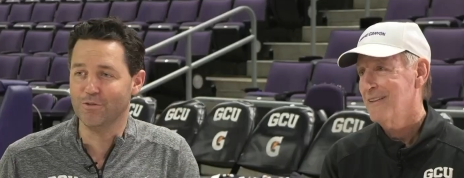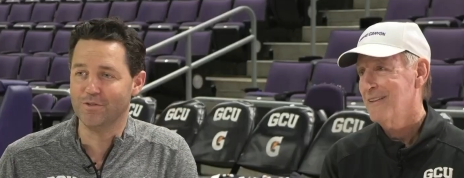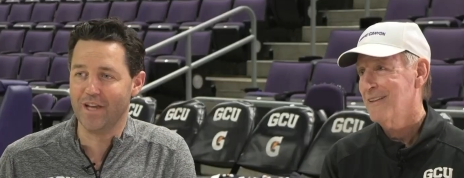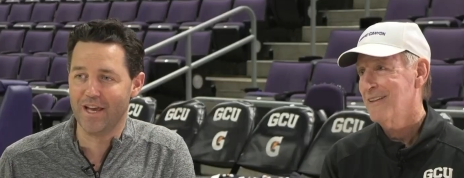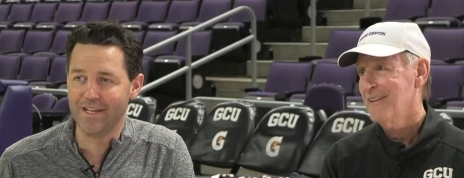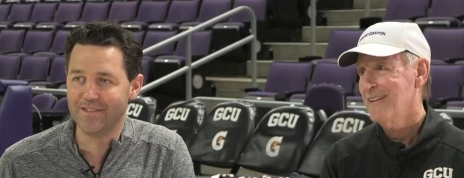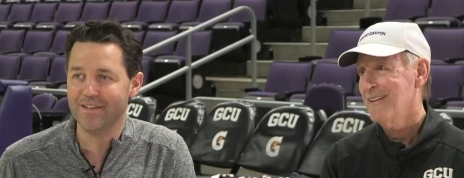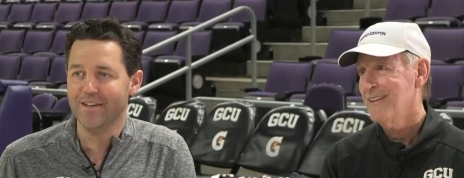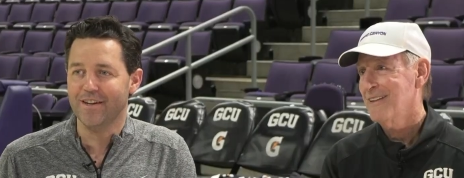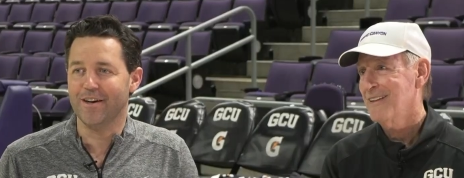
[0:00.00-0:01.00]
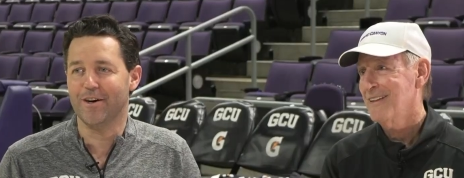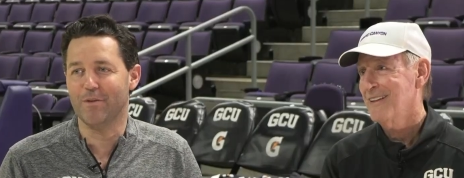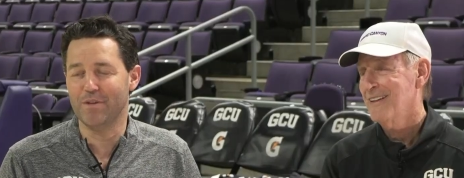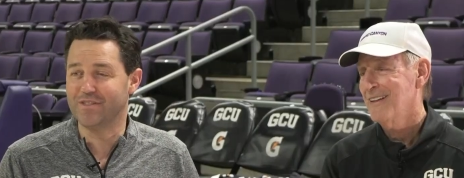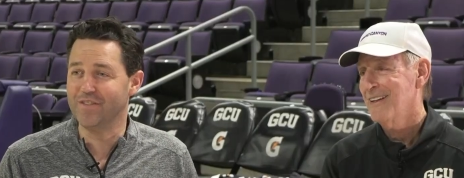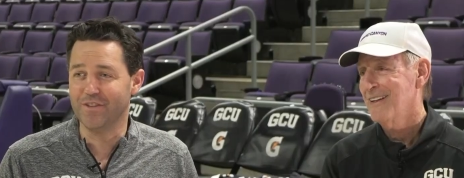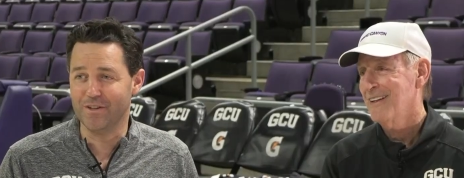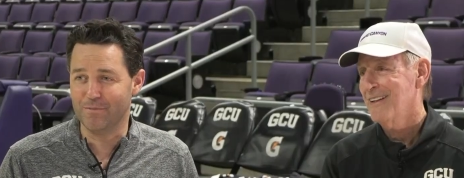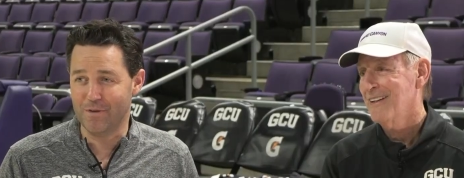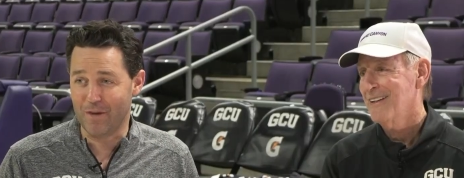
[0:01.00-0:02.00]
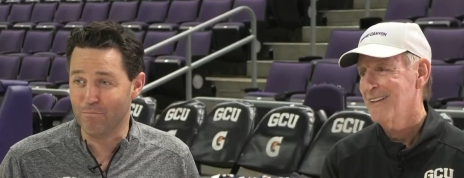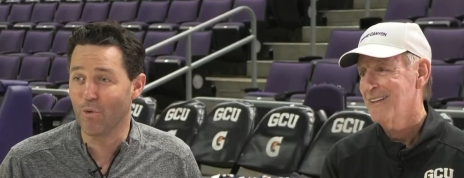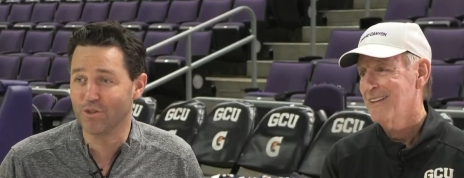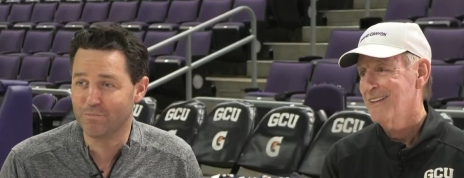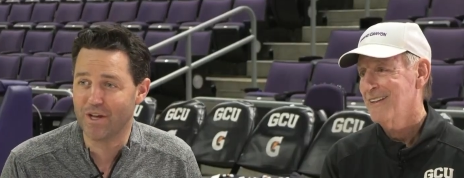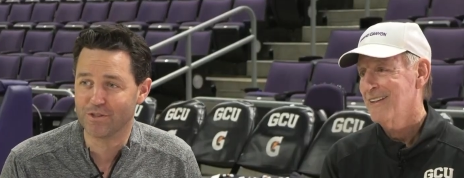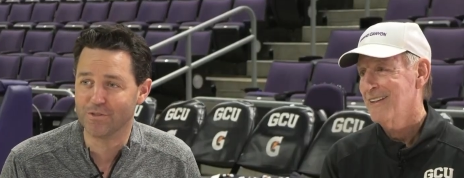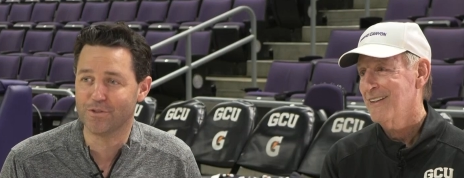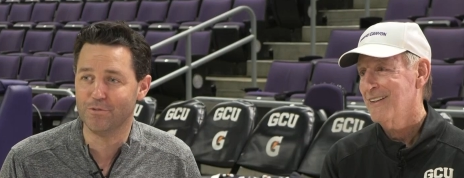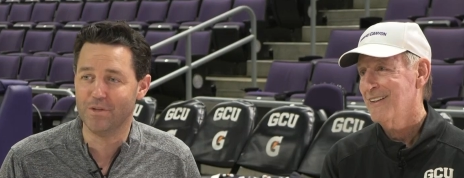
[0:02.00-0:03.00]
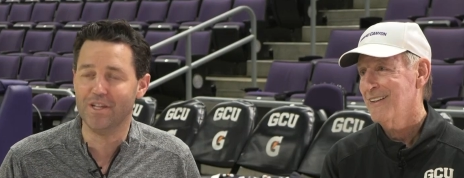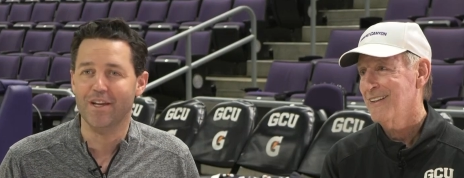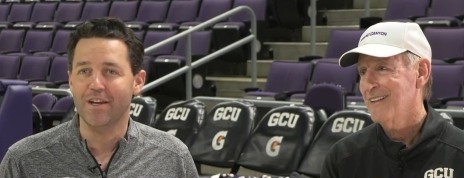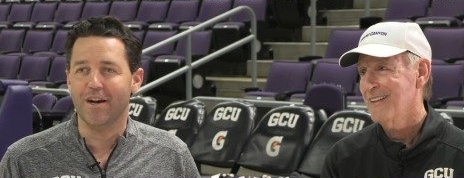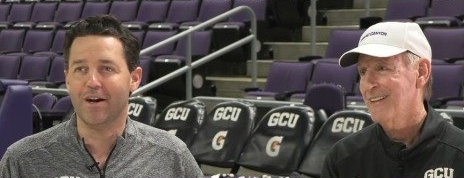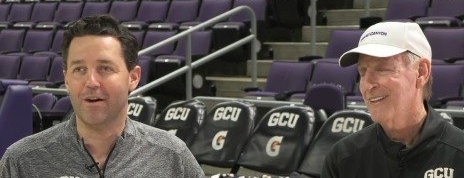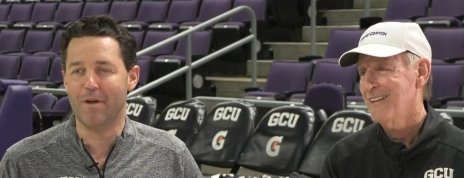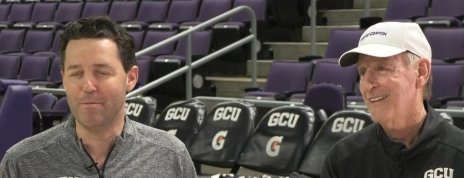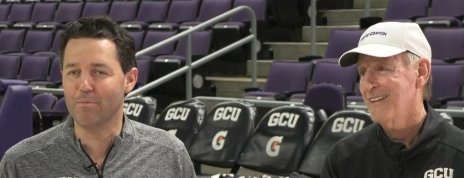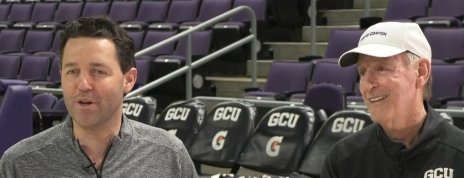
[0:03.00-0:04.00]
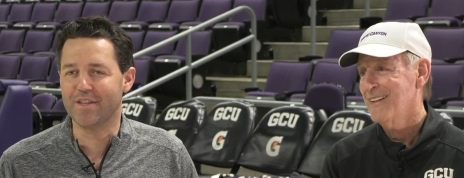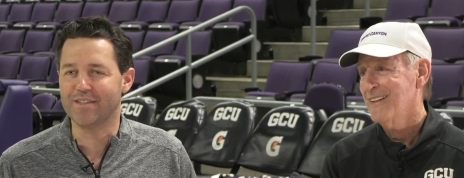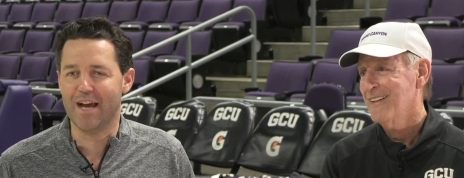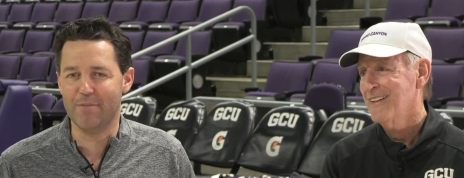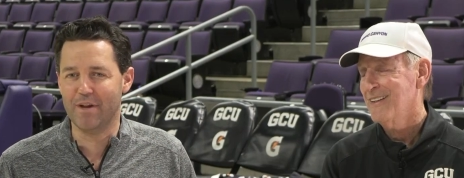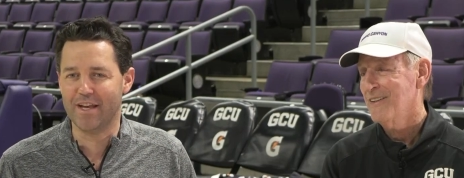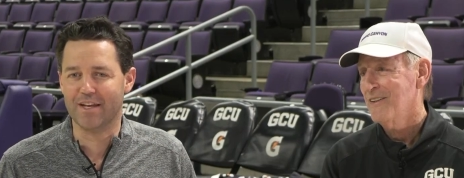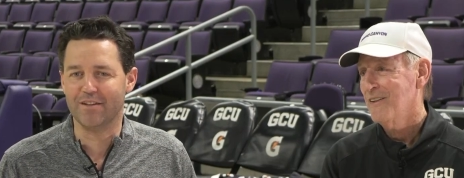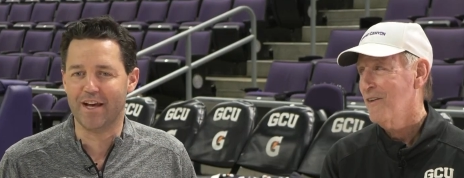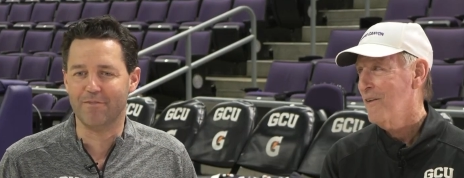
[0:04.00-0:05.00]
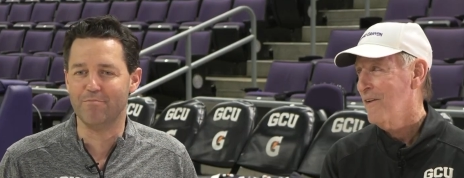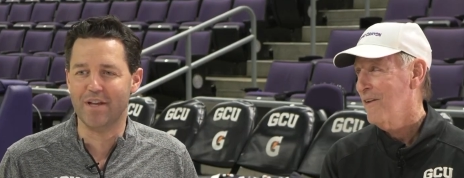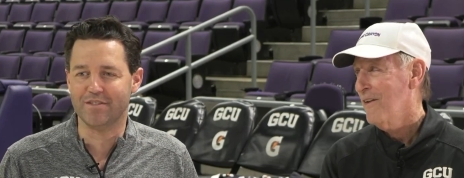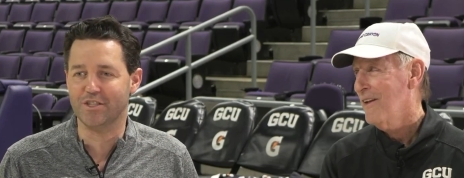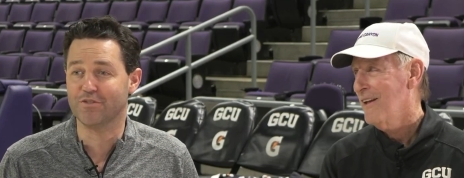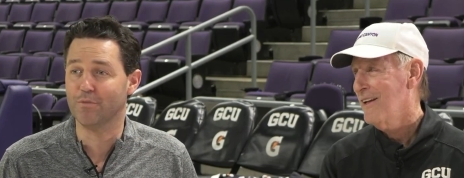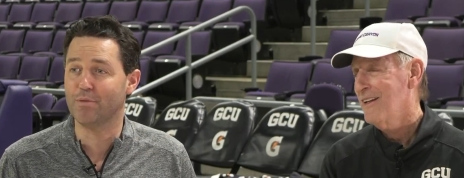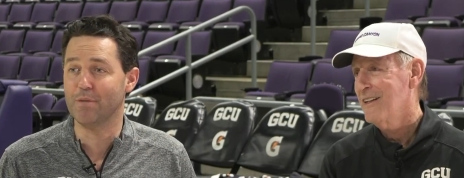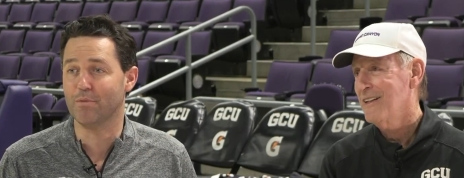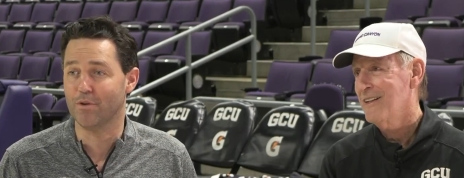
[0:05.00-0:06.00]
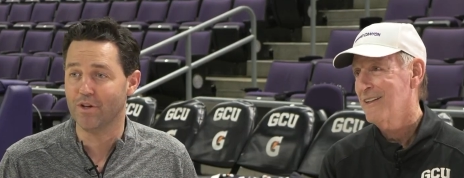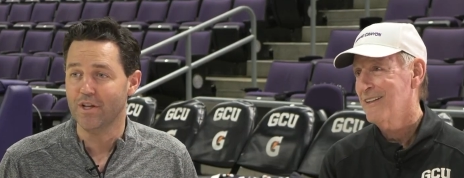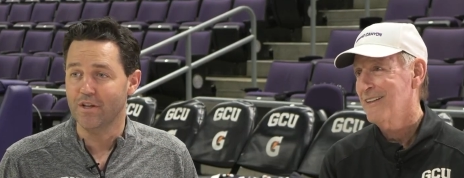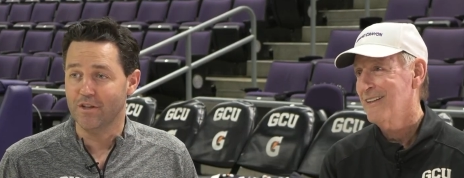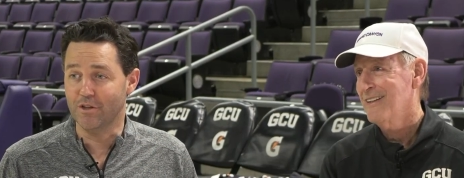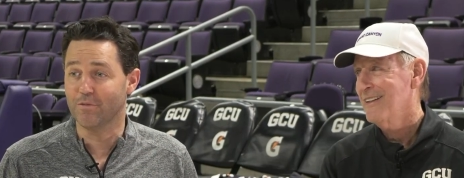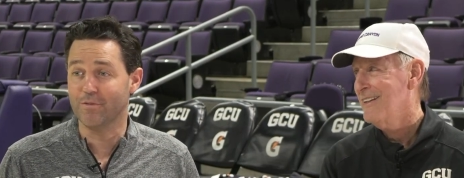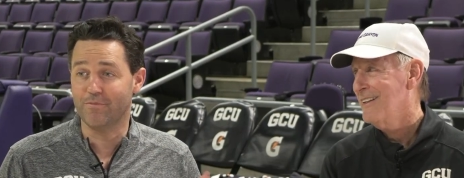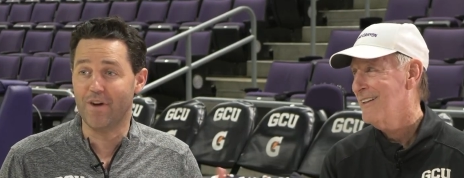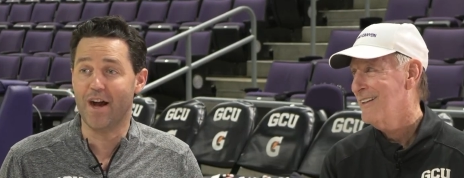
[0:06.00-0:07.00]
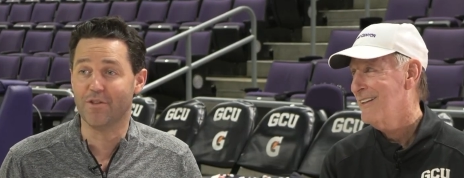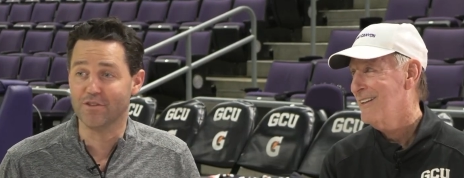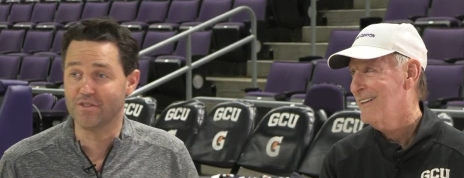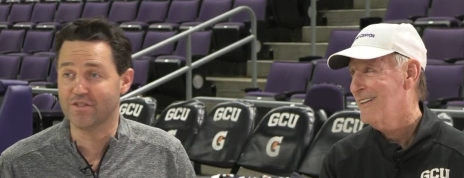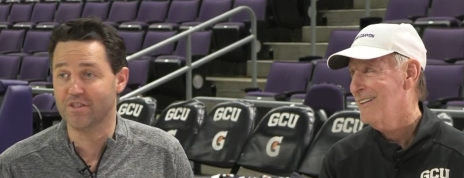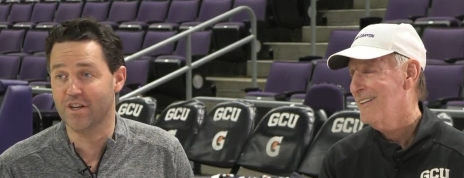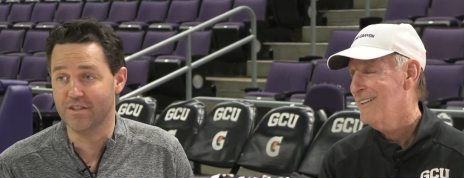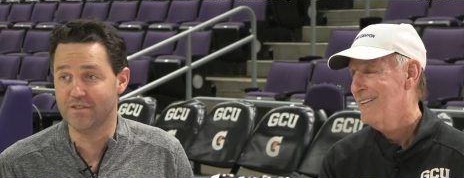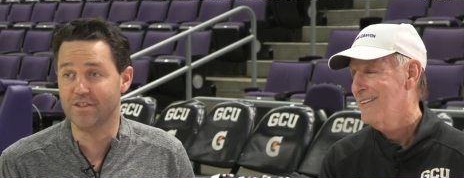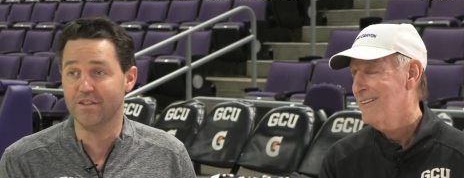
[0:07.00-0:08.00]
Speaker 1: who's eight, um, it's even a, uh, more special to me. Um, I remember at the time I got a lot of messages from people, you know, from fathers and sons